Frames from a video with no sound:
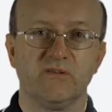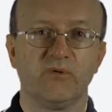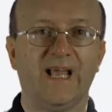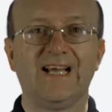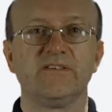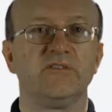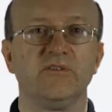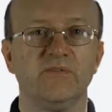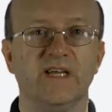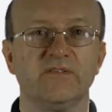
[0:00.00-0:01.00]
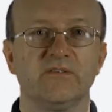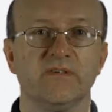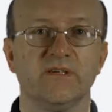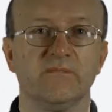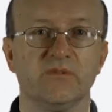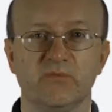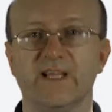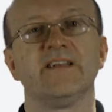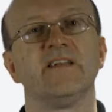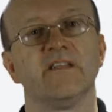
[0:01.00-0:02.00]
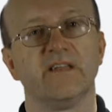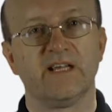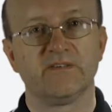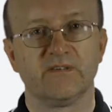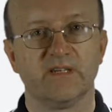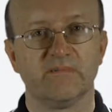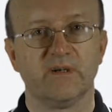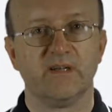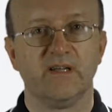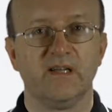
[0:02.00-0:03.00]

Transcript: If we add two natural numbers, we get another natural number.